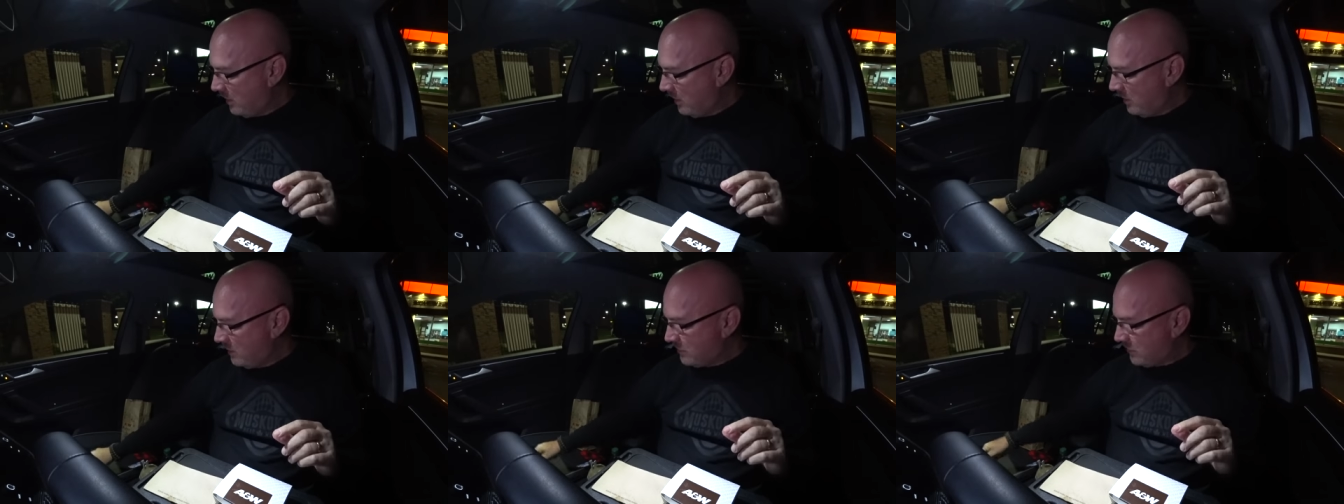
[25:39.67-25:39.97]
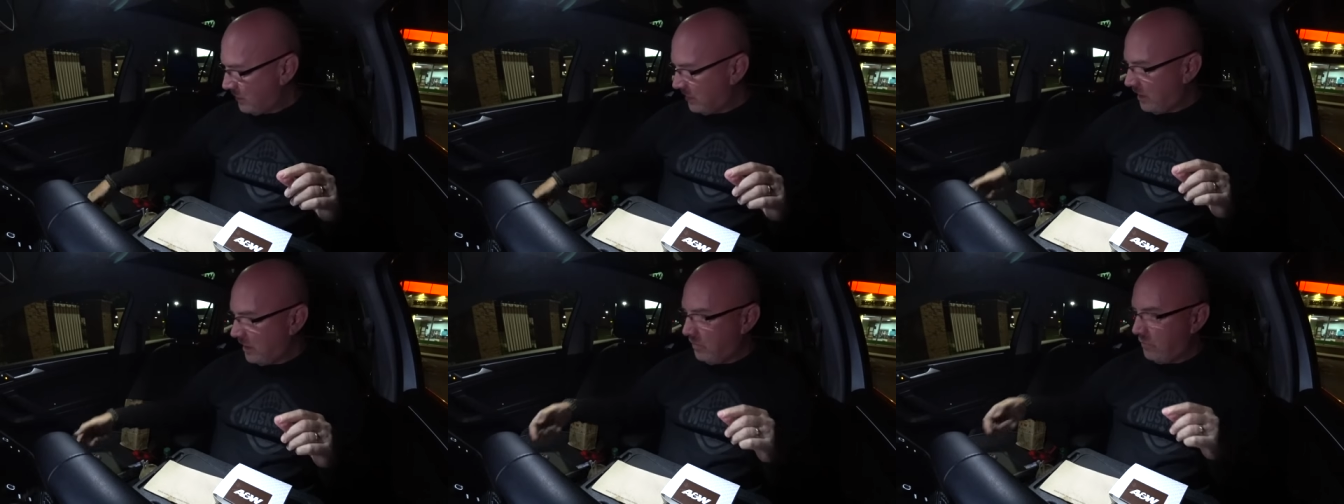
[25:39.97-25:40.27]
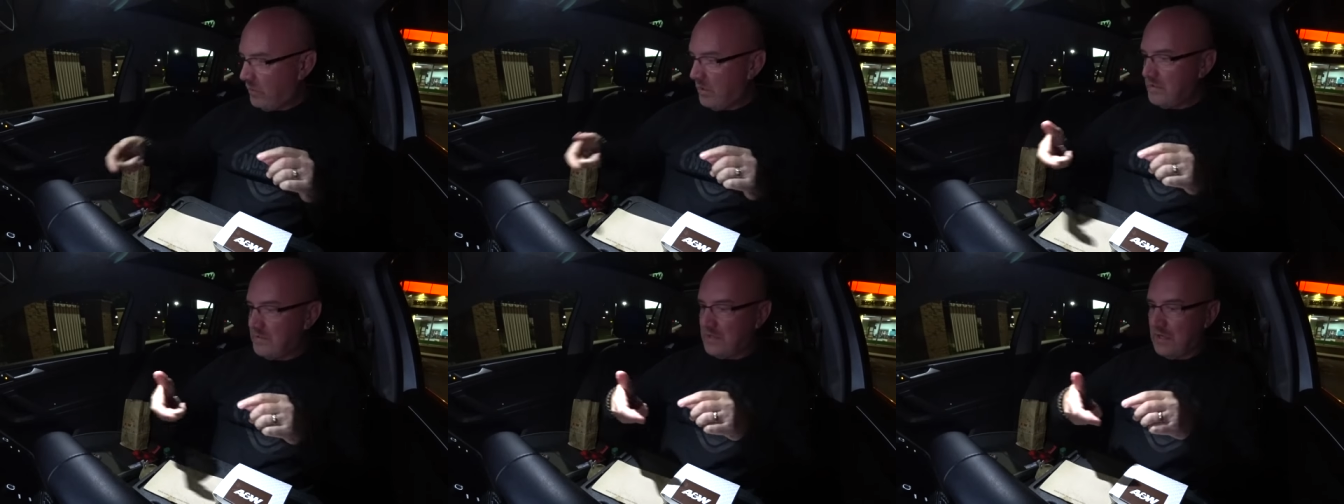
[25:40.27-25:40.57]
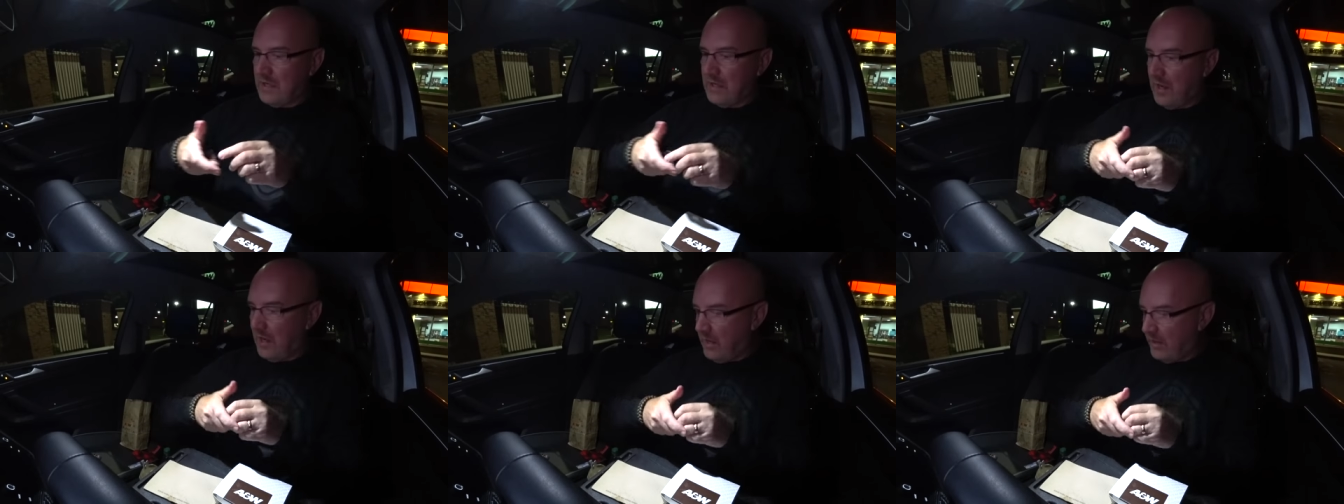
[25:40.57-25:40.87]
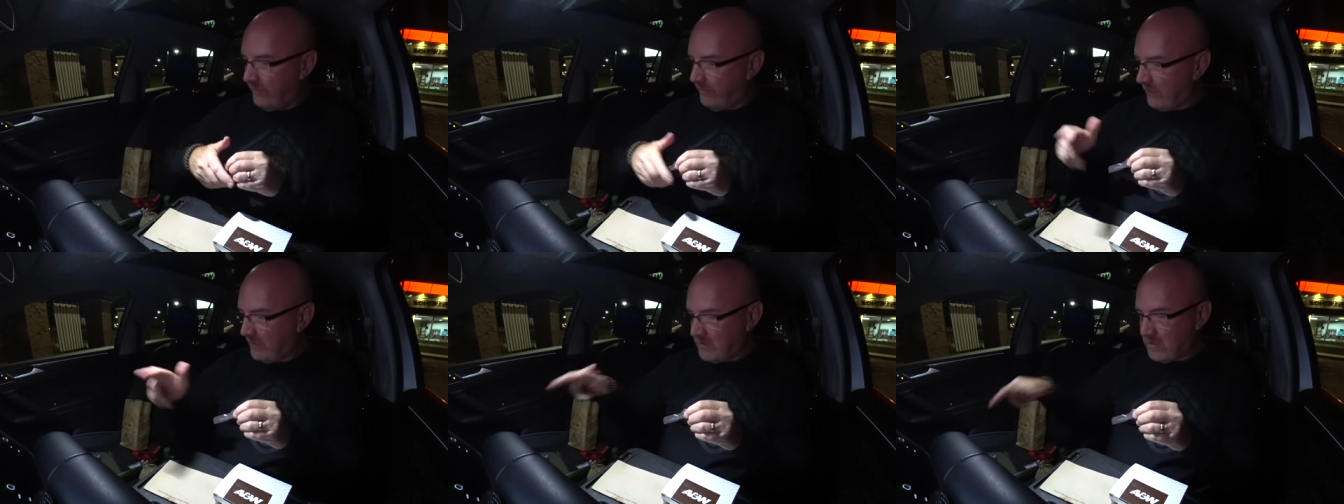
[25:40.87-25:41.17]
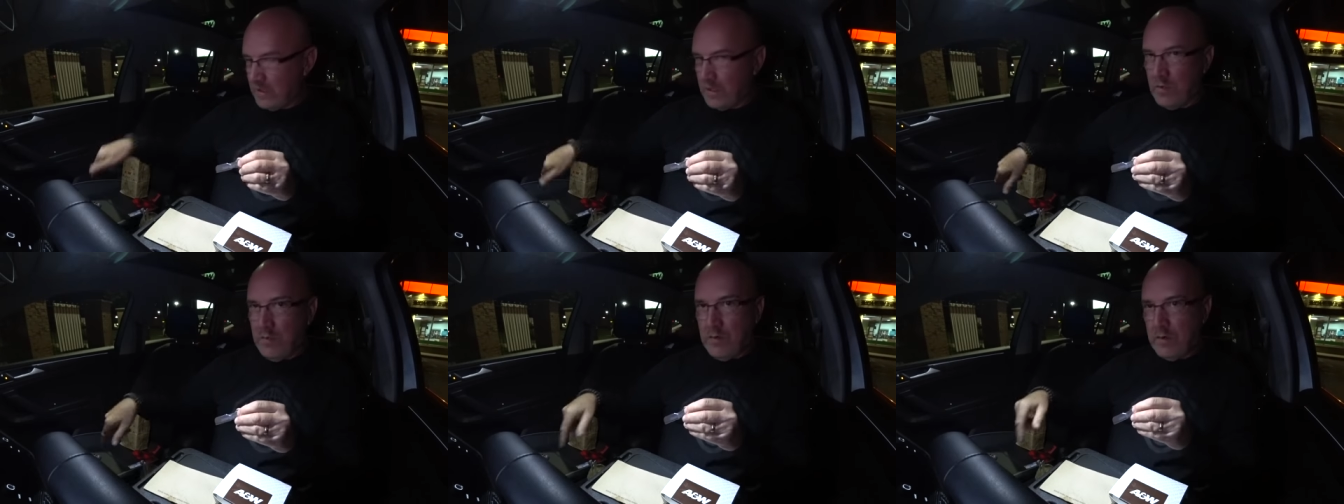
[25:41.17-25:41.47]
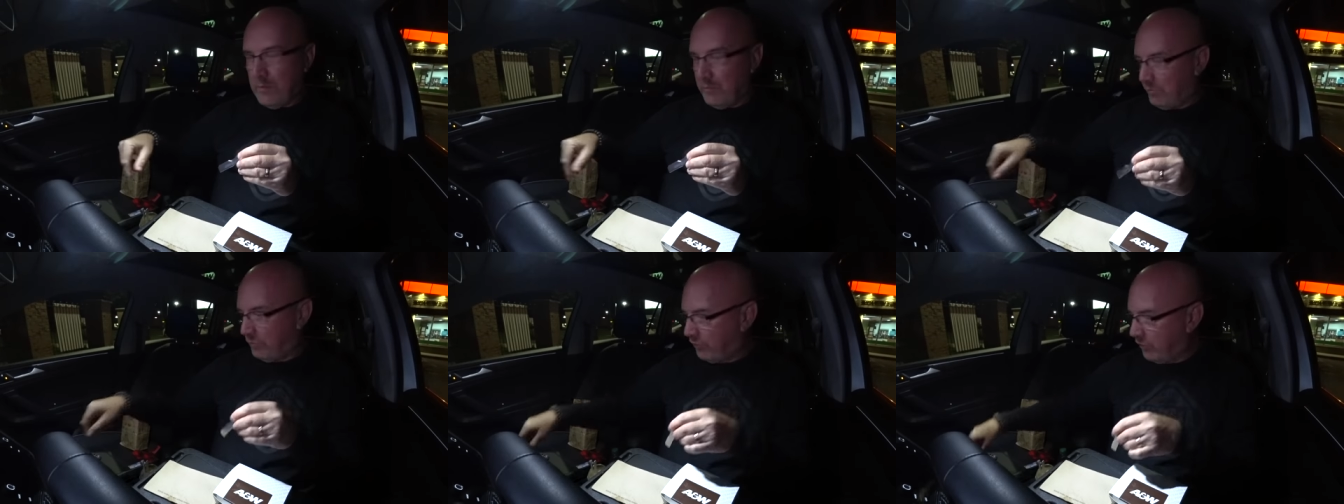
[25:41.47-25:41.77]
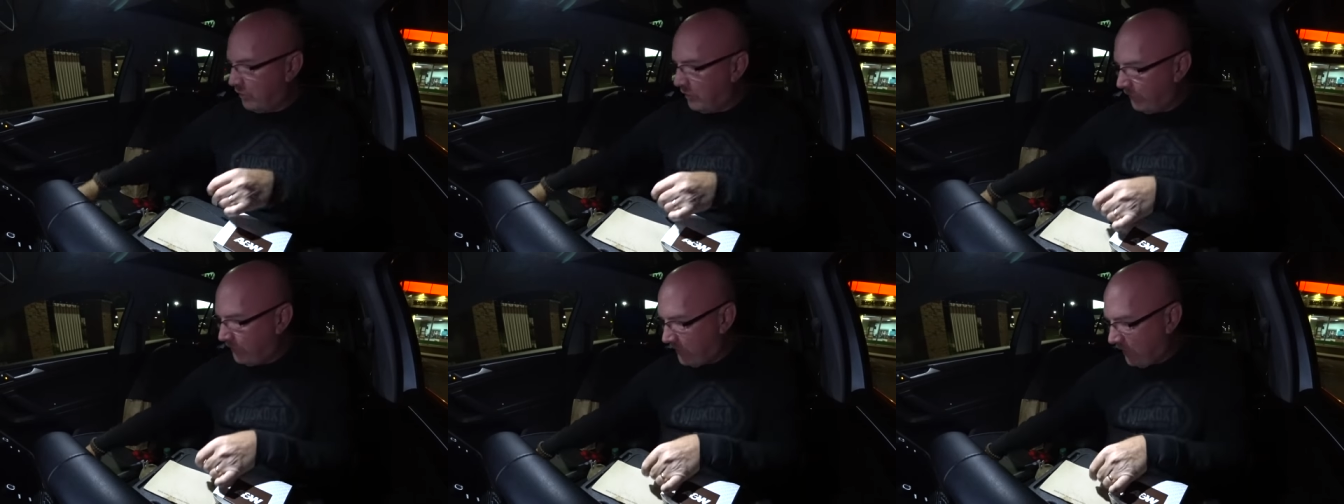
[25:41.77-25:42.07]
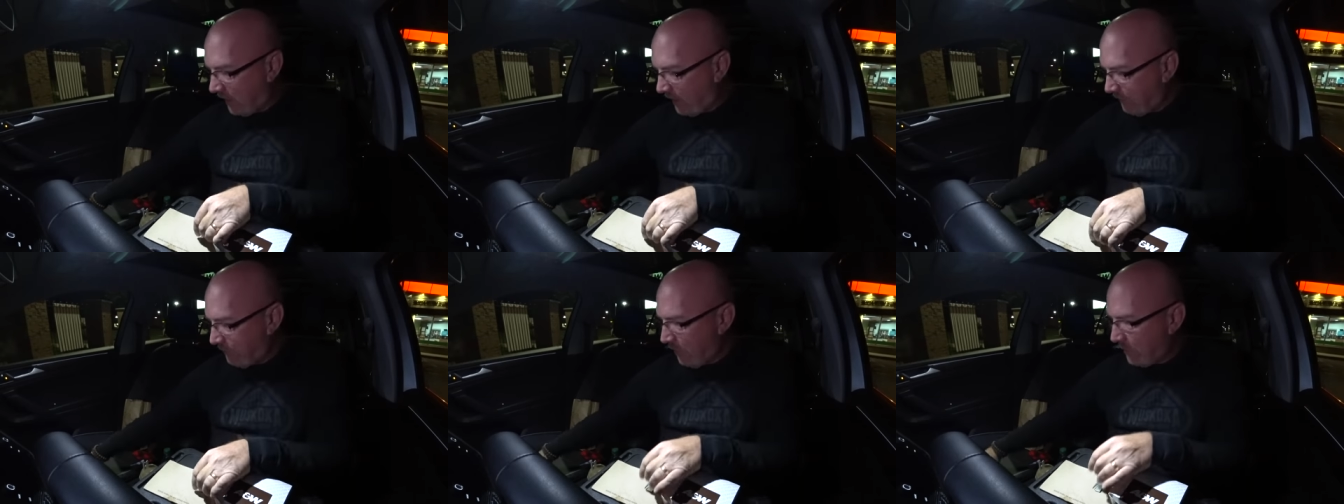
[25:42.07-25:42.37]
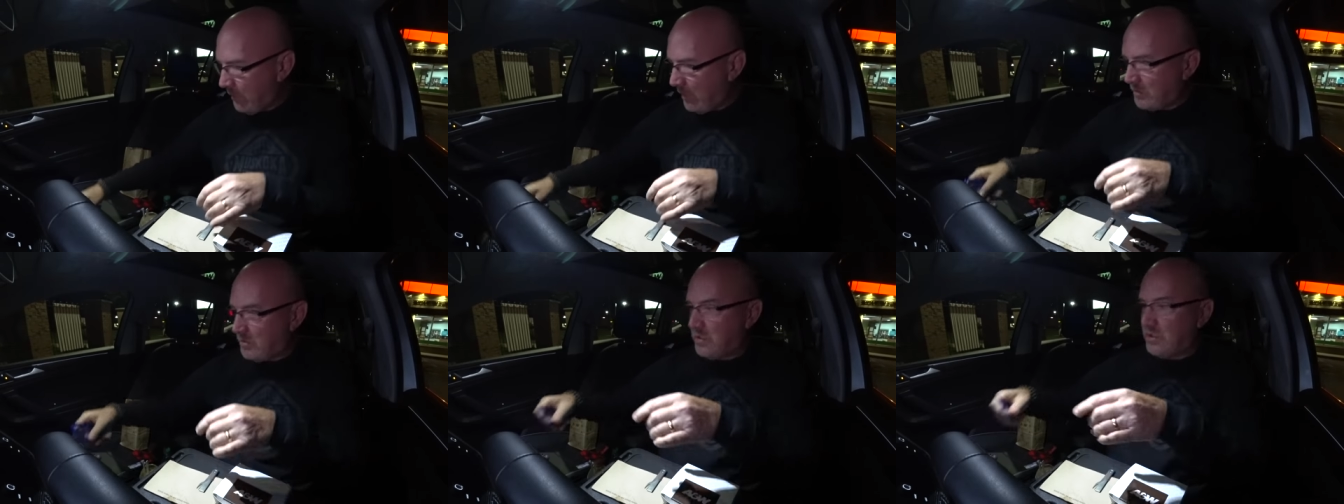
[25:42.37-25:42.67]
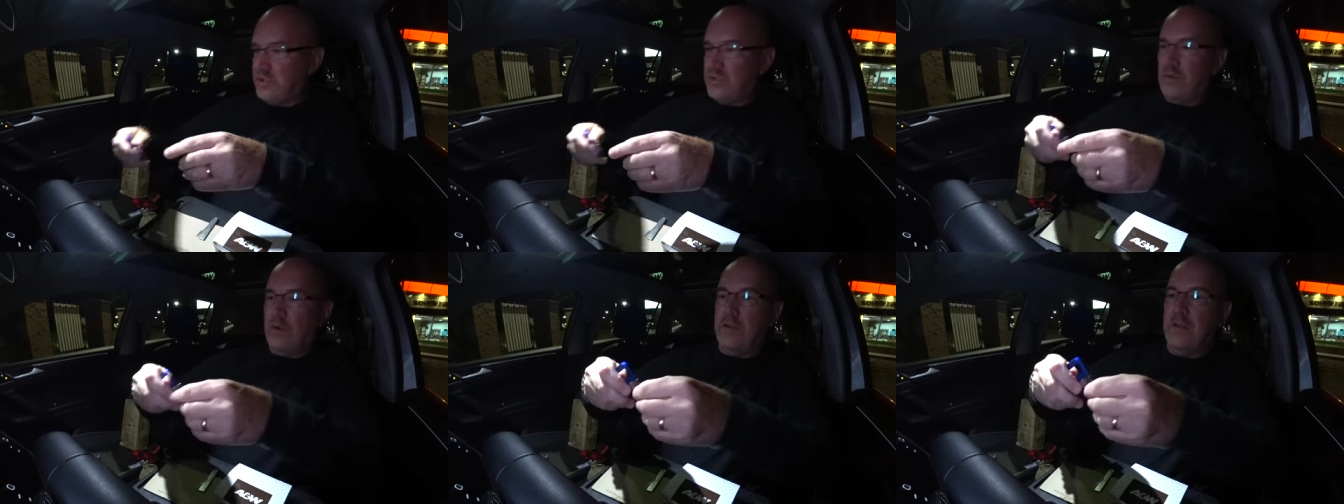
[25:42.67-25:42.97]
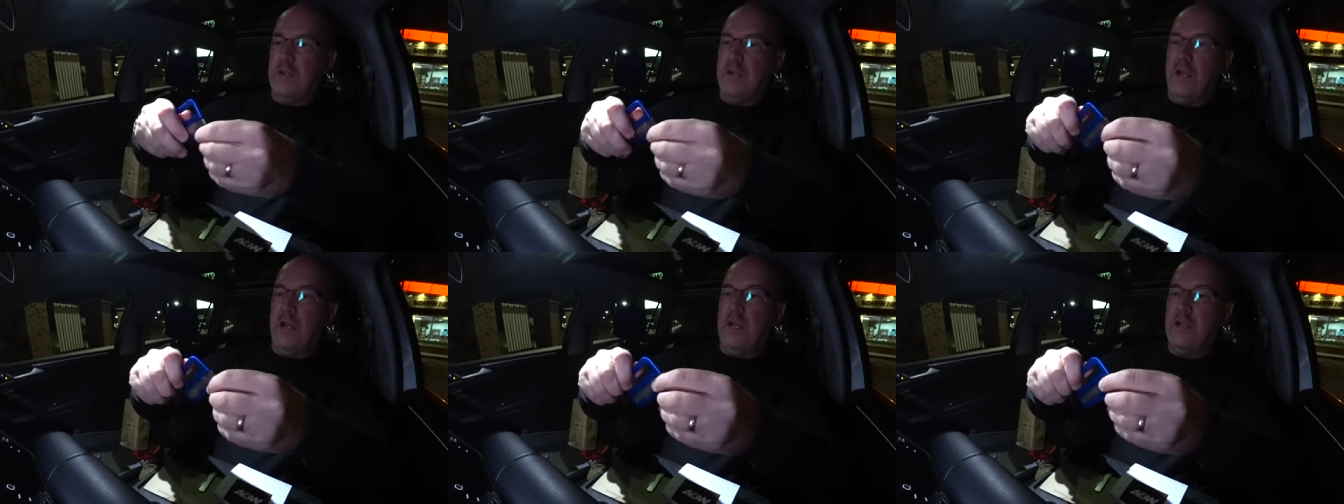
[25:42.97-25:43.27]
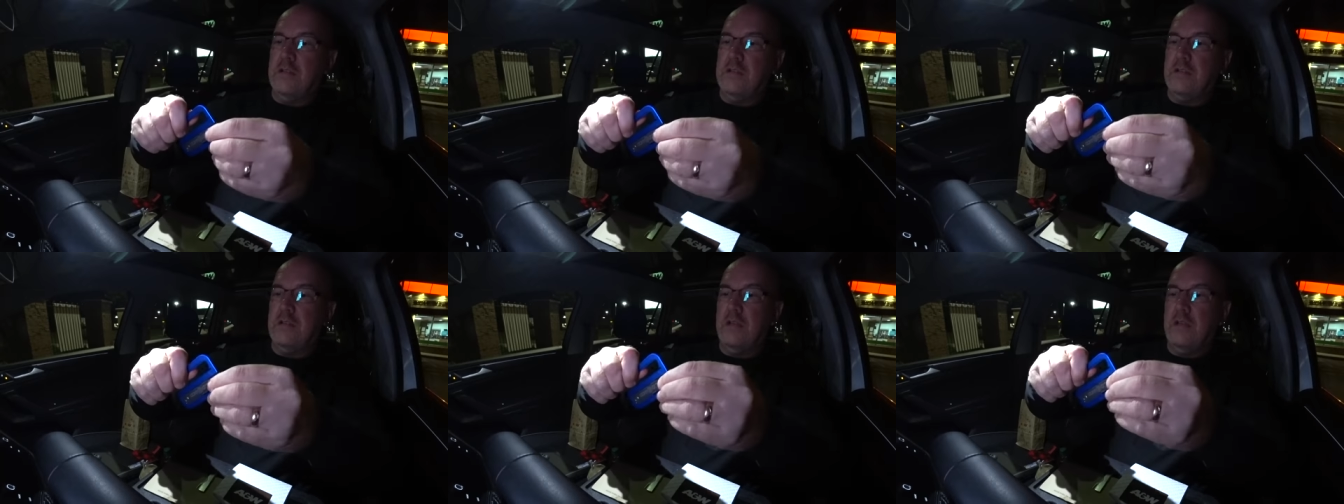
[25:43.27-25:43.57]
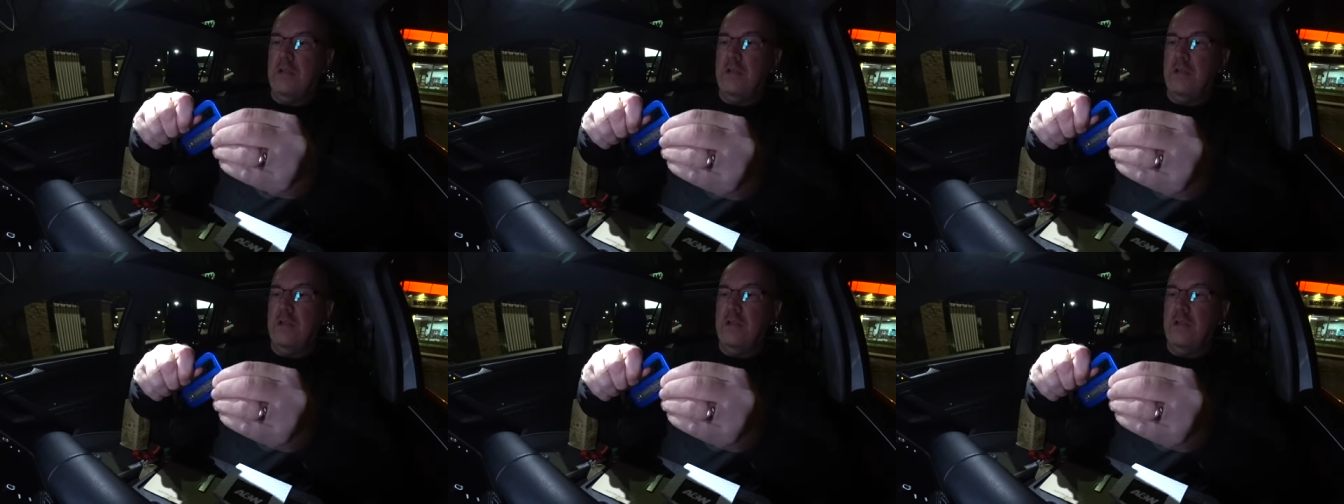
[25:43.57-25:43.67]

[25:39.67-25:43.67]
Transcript: So the other one's a knife. That's a new and improved knife. Maybe I should show you guys.